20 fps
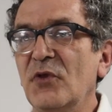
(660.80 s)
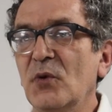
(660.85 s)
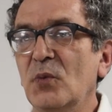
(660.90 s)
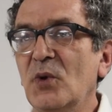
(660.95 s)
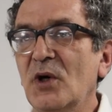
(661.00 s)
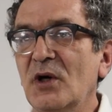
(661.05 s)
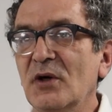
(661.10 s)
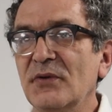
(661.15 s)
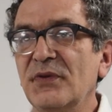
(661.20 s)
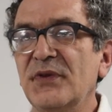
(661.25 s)
the
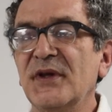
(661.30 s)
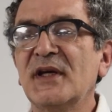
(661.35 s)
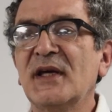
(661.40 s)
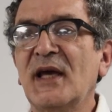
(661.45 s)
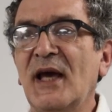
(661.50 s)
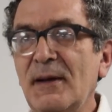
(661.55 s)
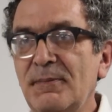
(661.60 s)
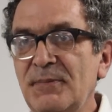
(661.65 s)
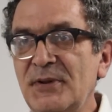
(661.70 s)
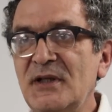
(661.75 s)
world, that
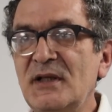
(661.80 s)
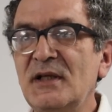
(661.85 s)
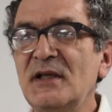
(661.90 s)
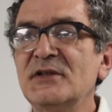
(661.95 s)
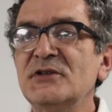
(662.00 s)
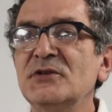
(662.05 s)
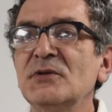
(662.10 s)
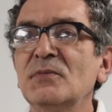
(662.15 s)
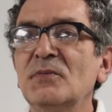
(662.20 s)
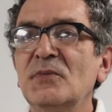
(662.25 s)

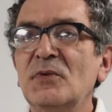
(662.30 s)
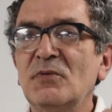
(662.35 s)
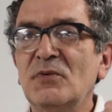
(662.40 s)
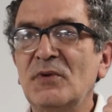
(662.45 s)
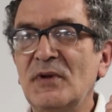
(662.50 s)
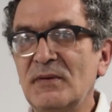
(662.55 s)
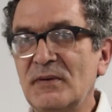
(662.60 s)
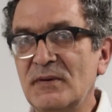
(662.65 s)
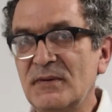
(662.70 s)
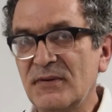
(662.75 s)
capitalism,
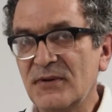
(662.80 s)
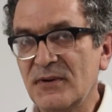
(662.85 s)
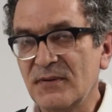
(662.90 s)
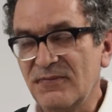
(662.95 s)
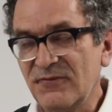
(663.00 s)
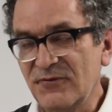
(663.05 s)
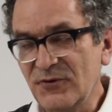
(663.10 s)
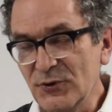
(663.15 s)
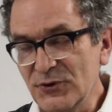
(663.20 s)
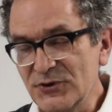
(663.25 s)
the
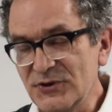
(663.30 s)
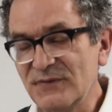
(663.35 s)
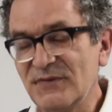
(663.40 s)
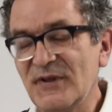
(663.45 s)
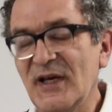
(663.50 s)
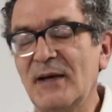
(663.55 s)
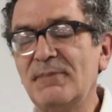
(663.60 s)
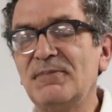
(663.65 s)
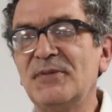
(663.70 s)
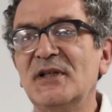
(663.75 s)
force of
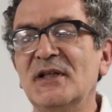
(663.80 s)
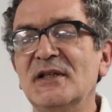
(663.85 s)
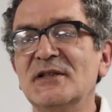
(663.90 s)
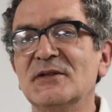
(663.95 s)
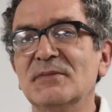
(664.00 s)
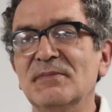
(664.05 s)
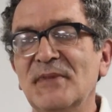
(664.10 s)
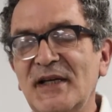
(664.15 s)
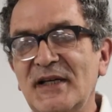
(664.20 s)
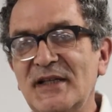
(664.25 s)

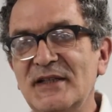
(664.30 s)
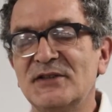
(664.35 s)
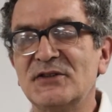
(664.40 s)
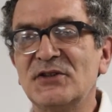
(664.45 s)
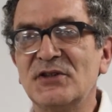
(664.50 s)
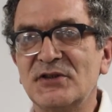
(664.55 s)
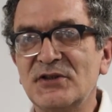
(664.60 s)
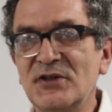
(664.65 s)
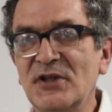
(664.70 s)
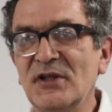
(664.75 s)
capitalism is
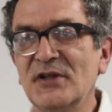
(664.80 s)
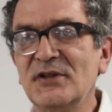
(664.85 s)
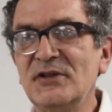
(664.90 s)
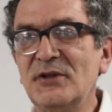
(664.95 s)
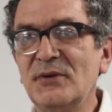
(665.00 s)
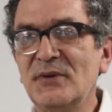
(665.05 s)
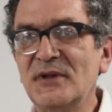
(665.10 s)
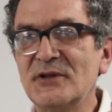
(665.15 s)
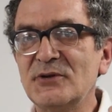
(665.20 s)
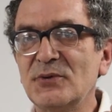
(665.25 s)
to turn
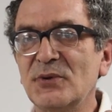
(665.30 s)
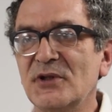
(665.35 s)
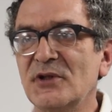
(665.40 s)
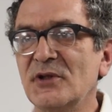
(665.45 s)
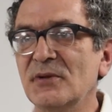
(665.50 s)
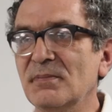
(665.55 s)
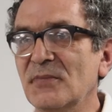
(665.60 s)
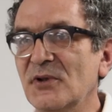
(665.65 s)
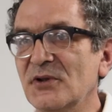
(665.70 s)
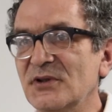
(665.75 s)
you into a
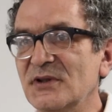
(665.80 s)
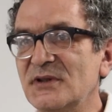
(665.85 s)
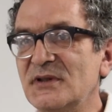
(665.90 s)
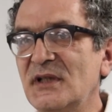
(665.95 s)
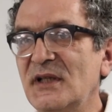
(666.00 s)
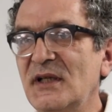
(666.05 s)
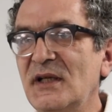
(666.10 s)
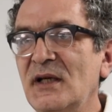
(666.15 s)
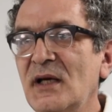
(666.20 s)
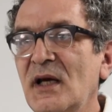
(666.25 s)

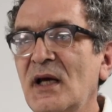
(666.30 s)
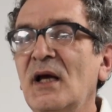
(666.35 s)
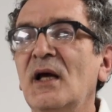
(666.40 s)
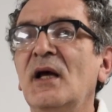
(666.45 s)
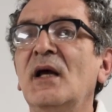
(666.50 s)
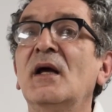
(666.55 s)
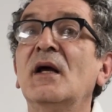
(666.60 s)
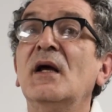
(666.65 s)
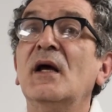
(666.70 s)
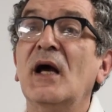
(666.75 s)
commodity.
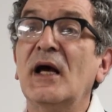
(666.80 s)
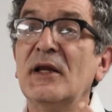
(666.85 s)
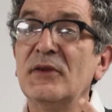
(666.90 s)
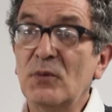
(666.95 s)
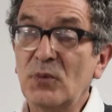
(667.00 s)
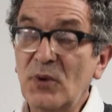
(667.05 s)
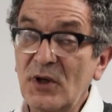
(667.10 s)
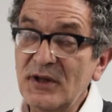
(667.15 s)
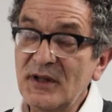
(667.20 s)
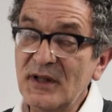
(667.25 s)
And the
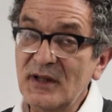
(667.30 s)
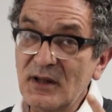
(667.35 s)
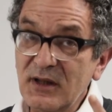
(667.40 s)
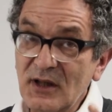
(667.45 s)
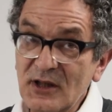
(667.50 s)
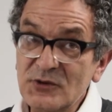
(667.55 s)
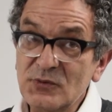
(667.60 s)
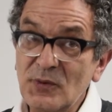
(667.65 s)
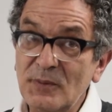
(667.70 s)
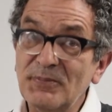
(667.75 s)
working
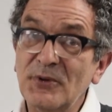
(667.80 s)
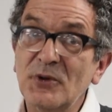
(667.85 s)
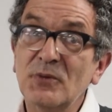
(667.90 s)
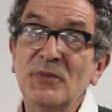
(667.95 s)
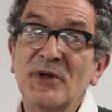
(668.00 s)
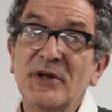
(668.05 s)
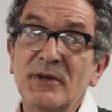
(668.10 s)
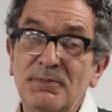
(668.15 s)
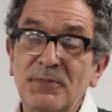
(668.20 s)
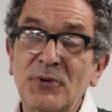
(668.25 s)
class were born
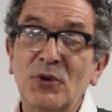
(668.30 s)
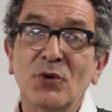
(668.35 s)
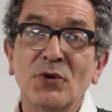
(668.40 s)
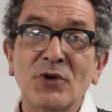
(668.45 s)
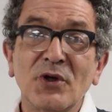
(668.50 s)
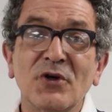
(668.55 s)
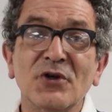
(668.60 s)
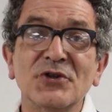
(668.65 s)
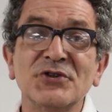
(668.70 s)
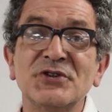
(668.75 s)
with a poor
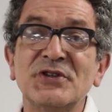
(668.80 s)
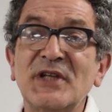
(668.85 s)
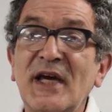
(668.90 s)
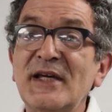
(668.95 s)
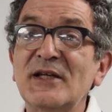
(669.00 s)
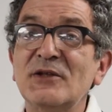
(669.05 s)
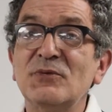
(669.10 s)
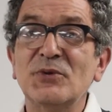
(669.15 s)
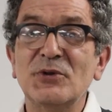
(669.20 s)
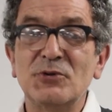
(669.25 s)
law
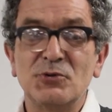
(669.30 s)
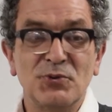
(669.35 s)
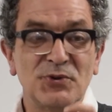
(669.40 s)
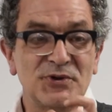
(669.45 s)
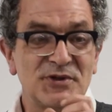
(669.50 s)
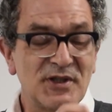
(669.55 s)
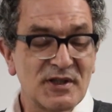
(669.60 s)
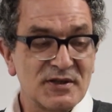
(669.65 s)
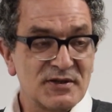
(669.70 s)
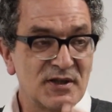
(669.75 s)
state, which was
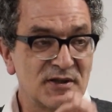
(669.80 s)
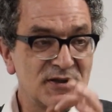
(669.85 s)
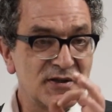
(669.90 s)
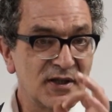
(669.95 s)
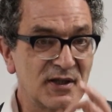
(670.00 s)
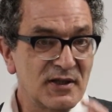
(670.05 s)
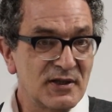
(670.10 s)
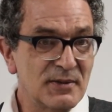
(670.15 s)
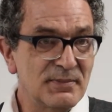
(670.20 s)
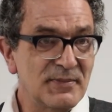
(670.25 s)
just to
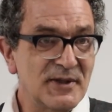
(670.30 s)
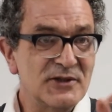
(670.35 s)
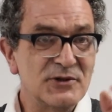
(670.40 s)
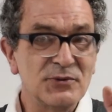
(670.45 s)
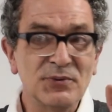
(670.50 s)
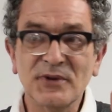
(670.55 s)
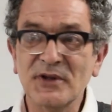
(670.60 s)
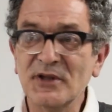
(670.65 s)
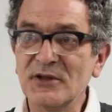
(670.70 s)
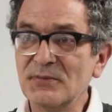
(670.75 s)
turn them
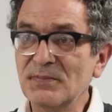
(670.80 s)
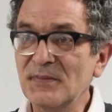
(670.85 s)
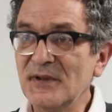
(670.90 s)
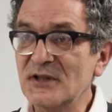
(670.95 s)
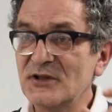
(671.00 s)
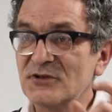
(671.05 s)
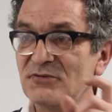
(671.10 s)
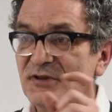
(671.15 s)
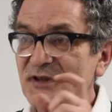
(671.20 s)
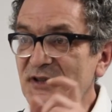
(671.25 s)
into an
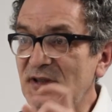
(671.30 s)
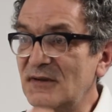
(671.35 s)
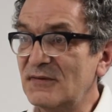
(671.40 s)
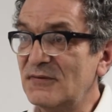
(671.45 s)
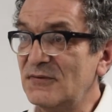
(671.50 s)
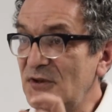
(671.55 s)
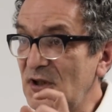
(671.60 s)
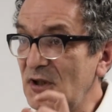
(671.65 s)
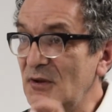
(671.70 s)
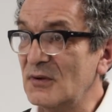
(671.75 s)
administrative
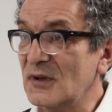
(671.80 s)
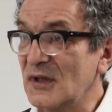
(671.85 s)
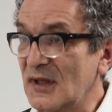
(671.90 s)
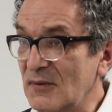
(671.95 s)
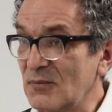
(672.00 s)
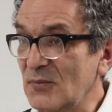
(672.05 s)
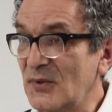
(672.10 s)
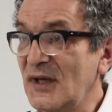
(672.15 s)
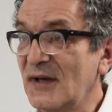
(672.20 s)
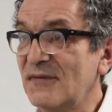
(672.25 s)

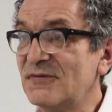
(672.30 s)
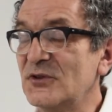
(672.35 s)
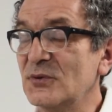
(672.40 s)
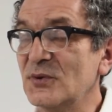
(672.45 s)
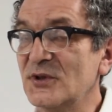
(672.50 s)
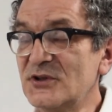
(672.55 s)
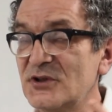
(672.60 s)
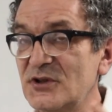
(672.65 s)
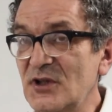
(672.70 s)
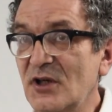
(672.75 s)
unit. We have to
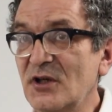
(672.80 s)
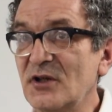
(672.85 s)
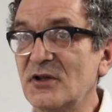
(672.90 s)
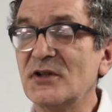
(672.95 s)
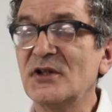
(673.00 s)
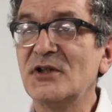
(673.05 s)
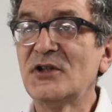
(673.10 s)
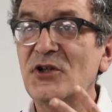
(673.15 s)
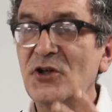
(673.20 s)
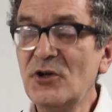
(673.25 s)
assert
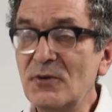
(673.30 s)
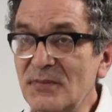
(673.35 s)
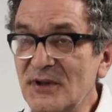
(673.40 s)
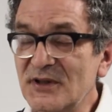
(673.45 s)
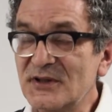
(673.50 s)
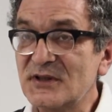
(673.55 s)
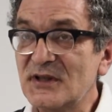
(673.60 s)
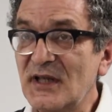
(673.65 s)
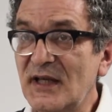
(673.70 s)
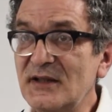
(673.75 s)
the human
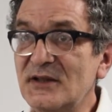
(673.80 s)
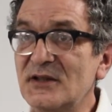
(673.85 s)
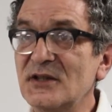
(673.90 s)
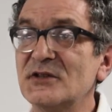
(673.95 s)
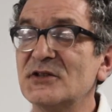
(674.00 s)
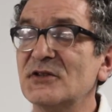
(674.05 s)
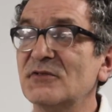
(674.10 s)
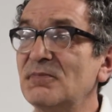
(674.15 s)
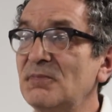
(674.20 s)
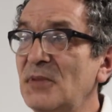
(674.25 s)

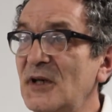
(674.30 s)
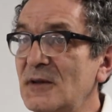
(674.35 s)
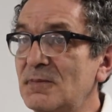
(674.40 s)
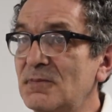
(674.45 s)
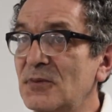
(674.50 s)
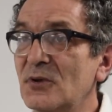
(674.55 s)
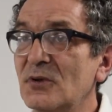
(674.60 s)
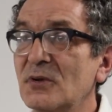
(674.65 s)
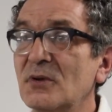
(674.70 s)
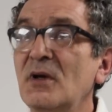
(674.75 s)
status of
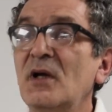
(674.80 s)
people,